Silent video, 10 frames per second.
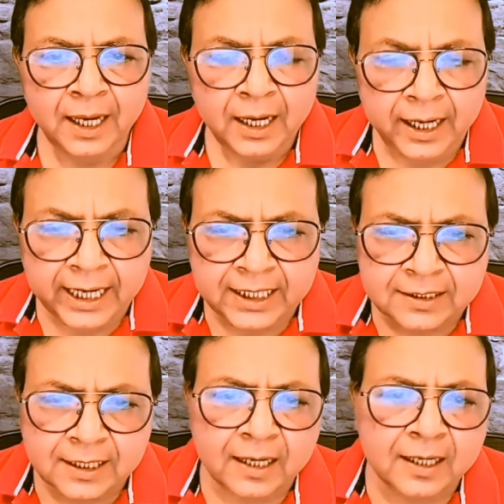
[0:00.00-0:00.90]
Let
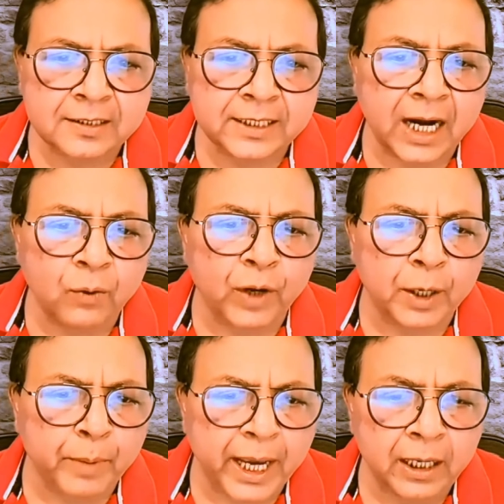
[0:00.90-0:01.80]
us understand
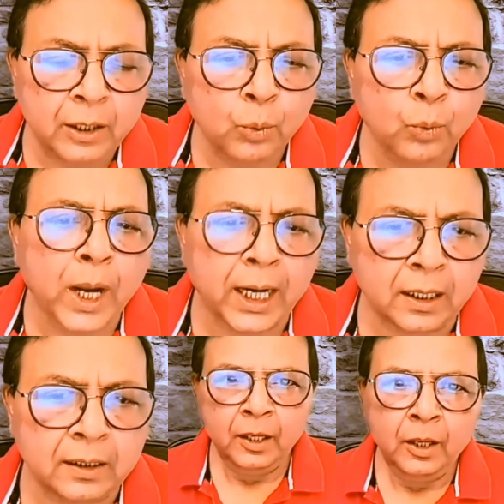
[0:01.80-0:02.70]
one by one.
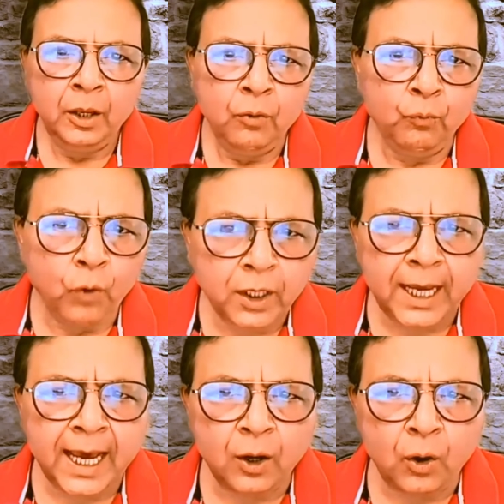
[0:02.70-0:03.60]
What
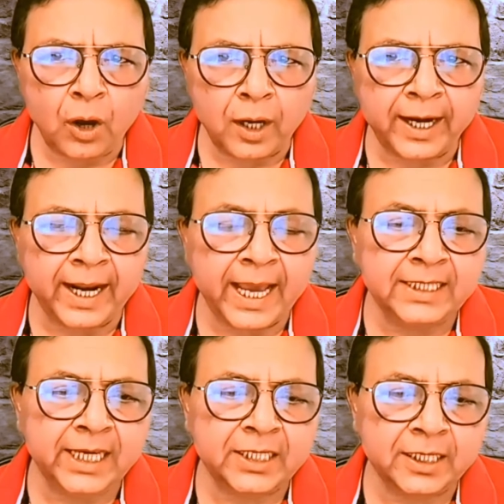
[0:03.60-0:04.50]
are
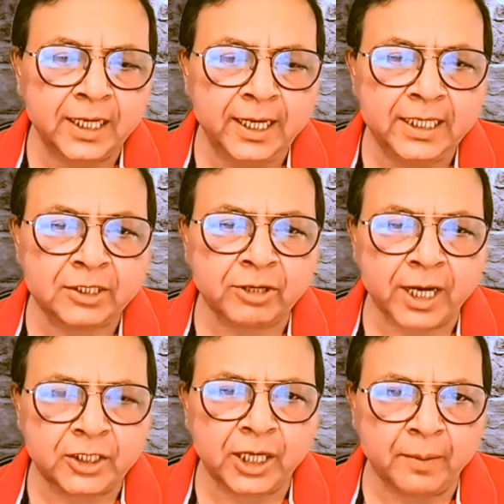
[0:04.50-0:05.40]
organizational
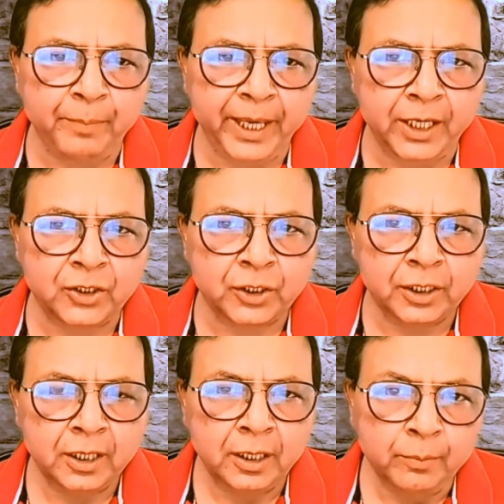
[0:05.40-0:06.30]
structure-based
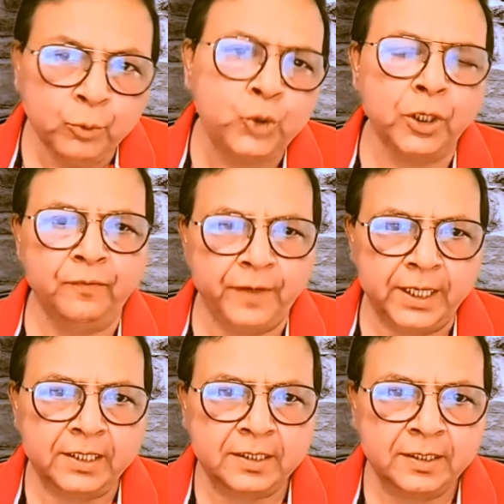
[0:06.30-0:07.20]
mutual
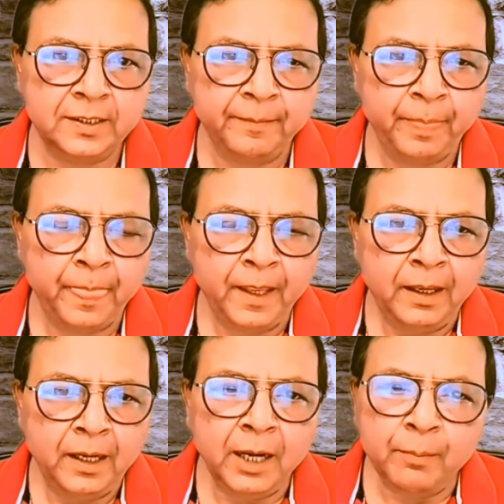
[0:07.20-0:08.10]
funds?
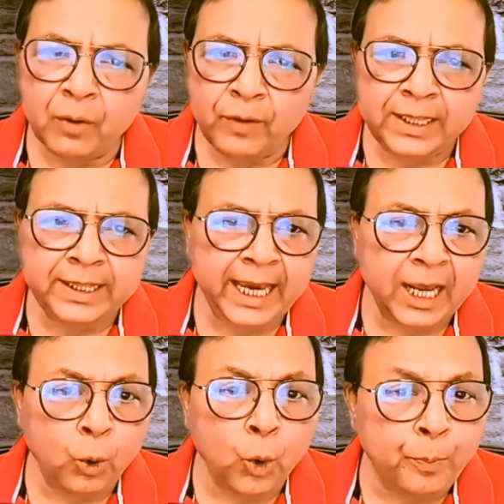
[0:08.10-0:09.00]
Number one, they are
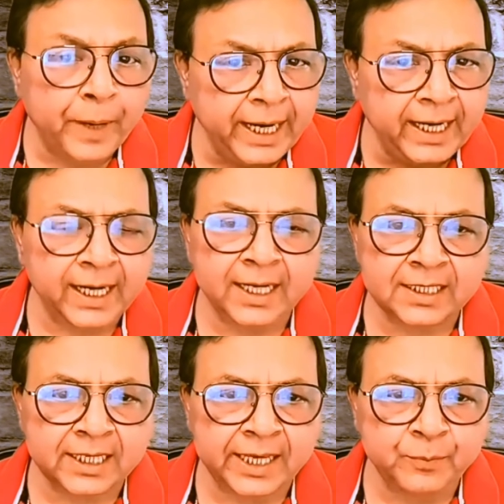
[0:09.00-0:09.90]
open-ended
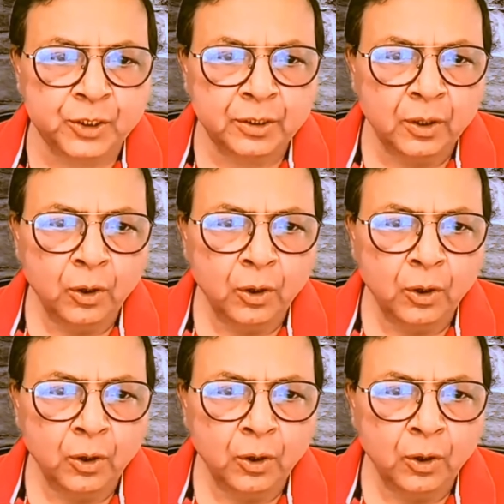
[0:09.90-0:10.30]
schemes